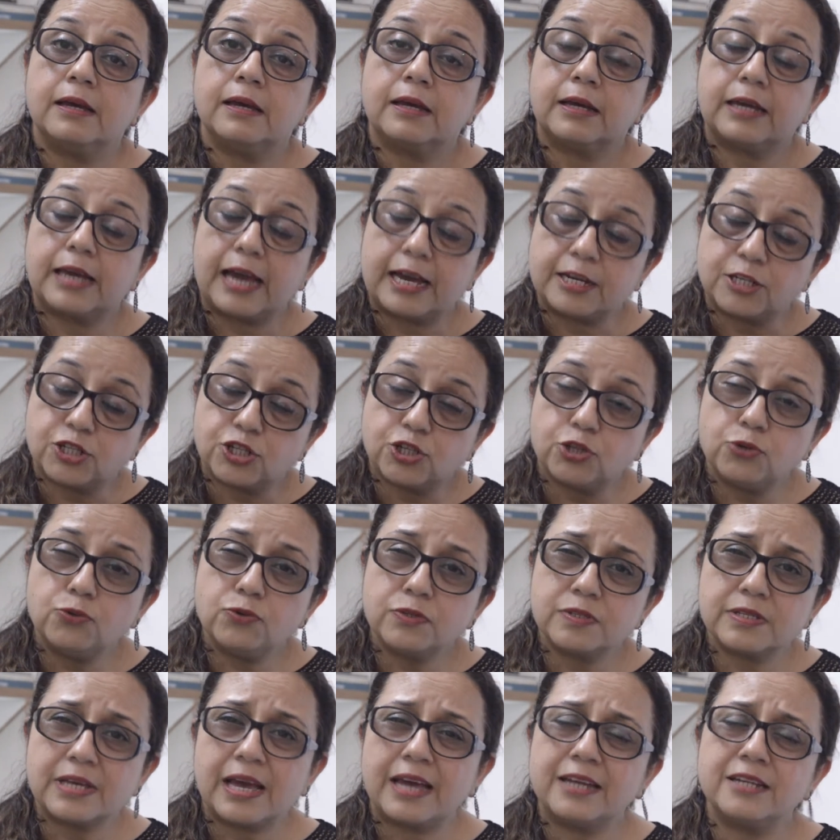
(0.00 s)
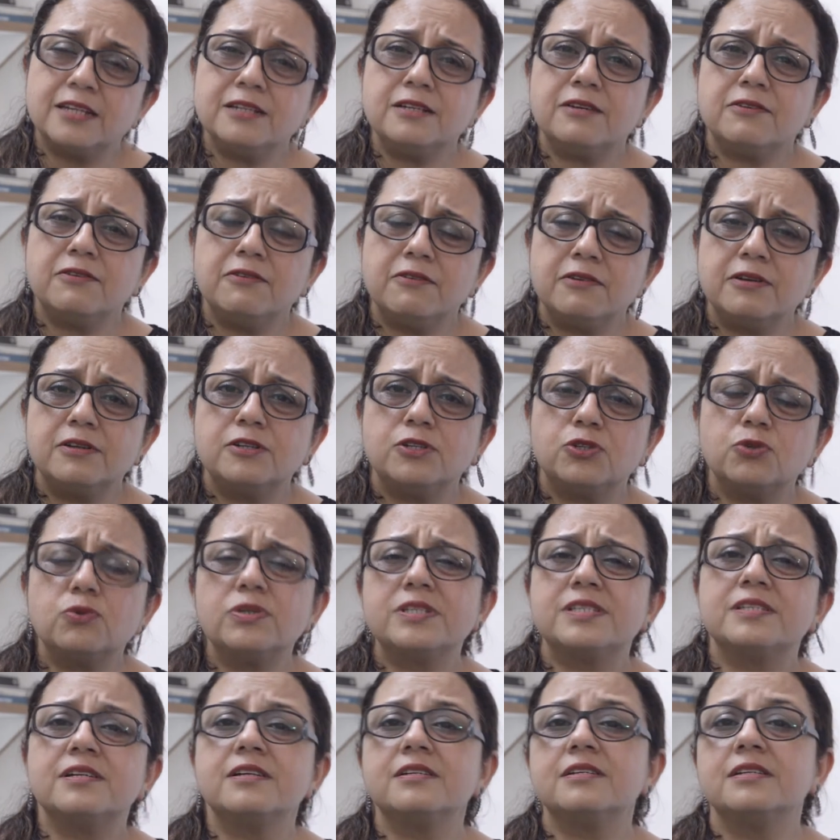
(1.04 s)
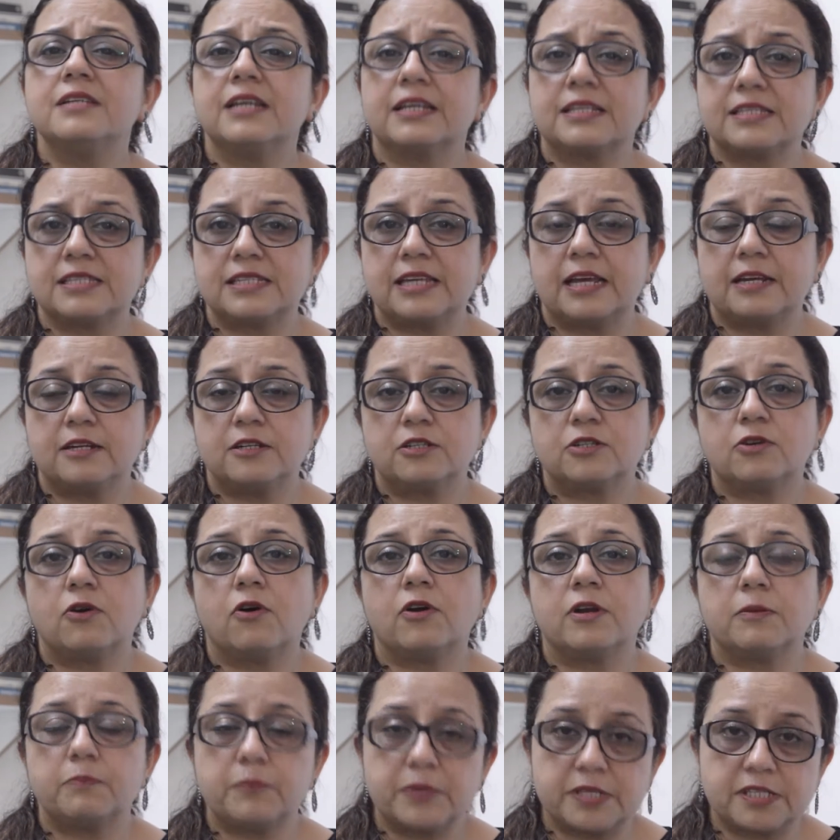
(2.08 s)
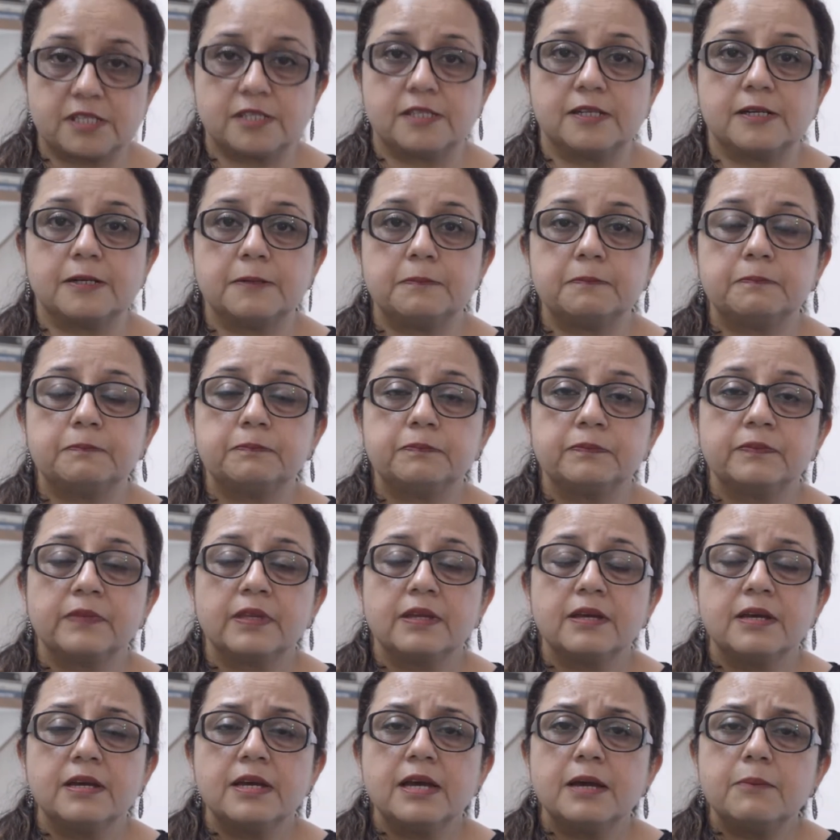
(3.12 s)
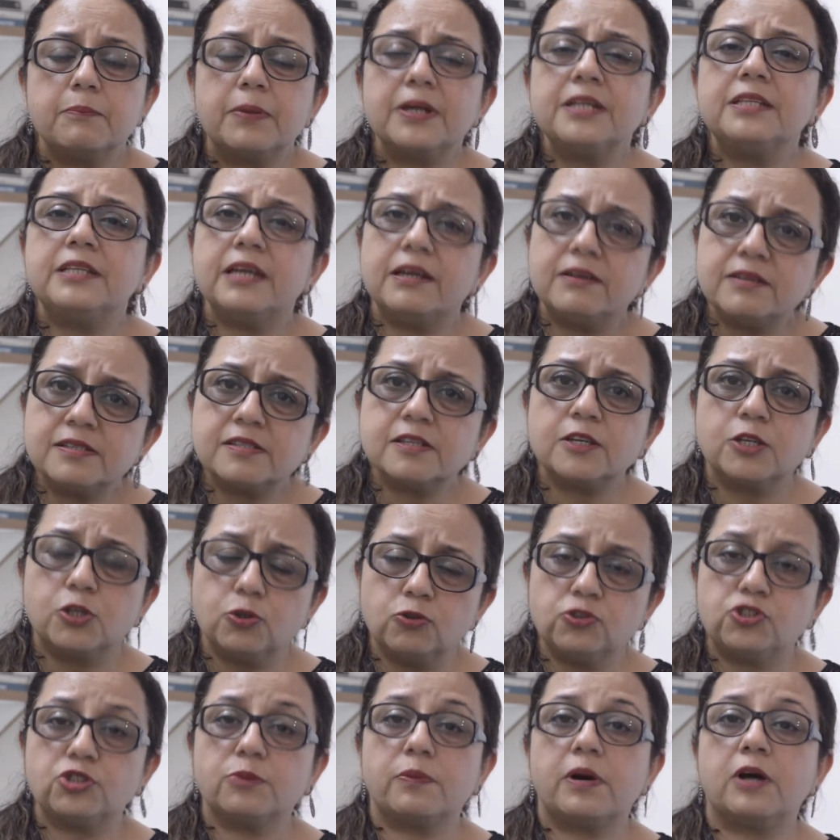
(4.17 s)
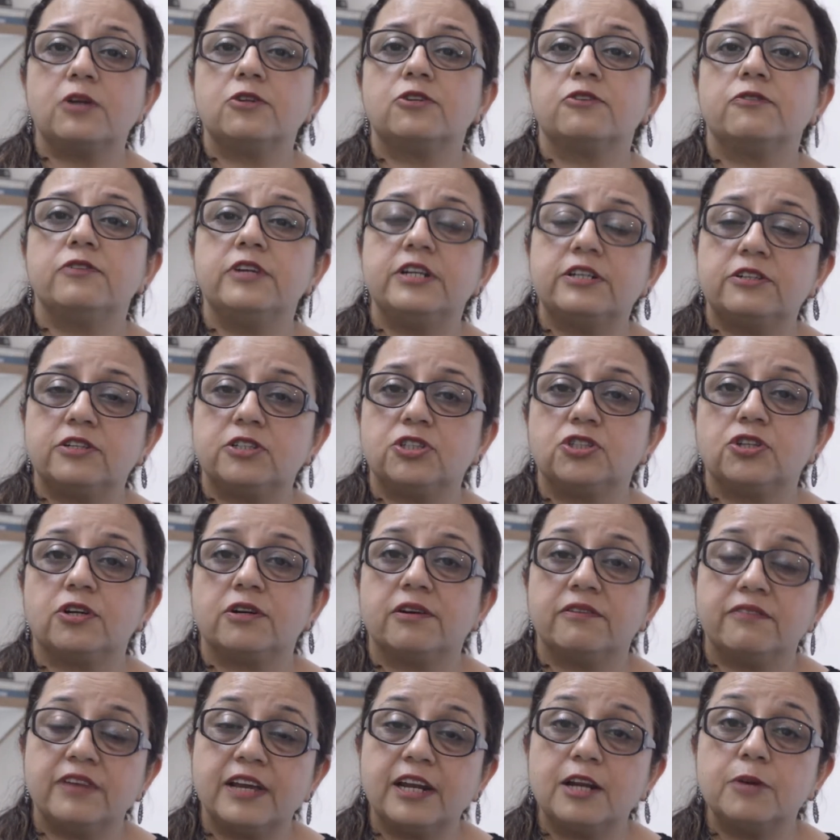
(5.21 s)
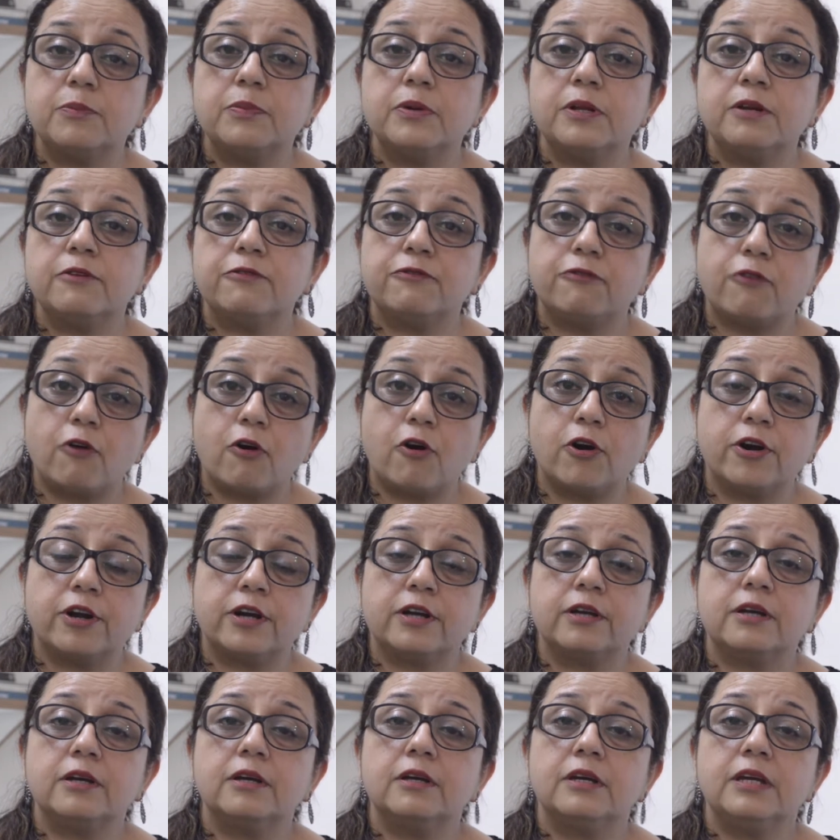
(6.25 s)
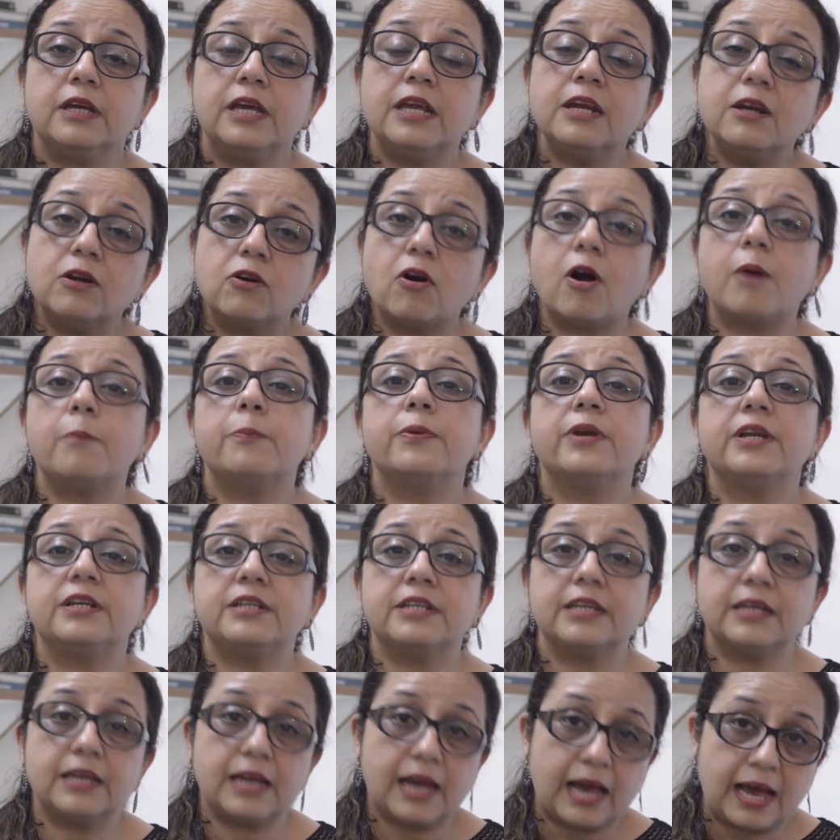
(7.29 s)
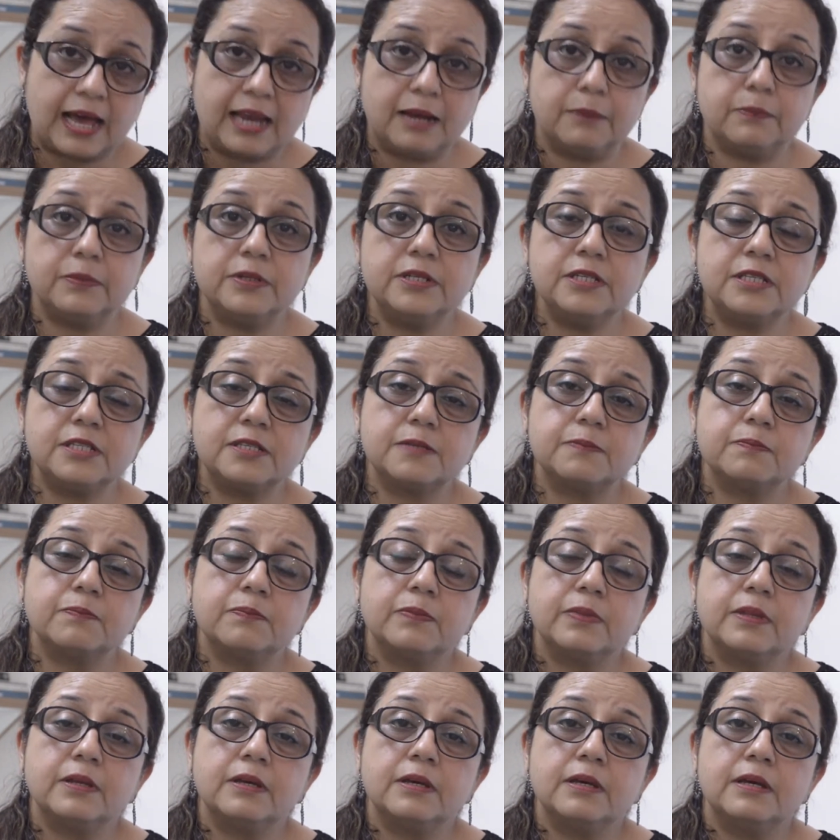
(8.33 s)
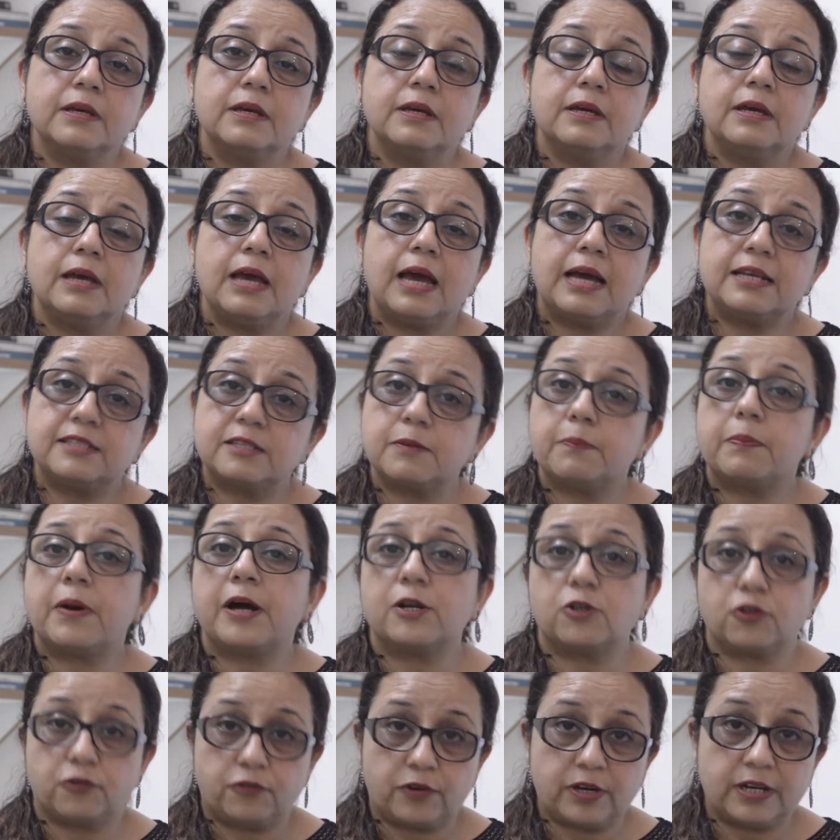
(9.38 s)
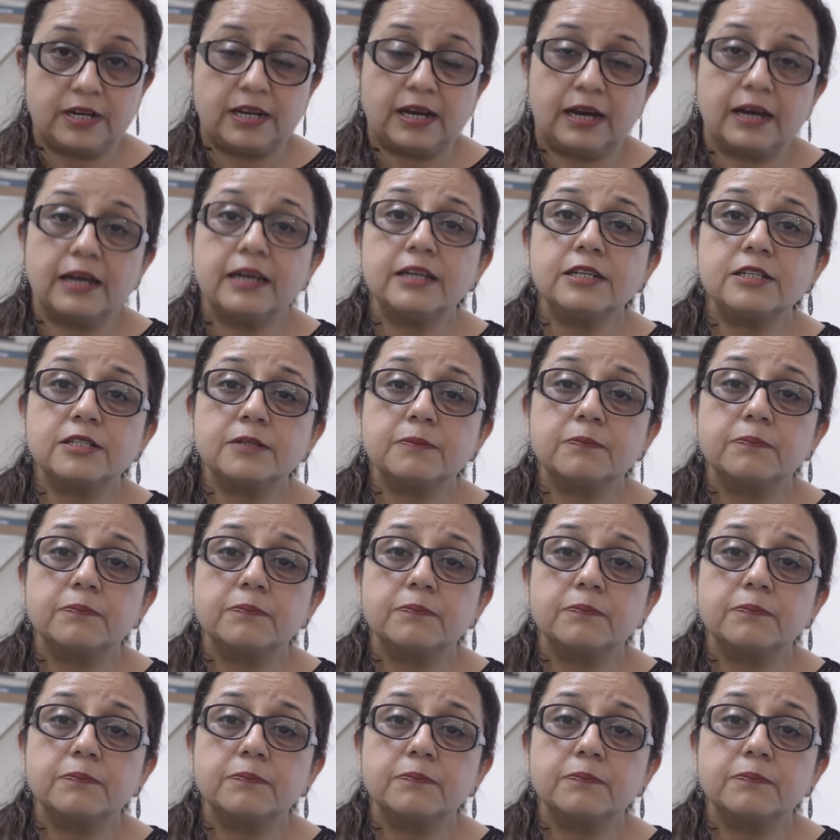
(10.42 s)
cashews, and to a certain extent on pista. But there is a huge amount of literature available for incorporating almonds as a part of our diet,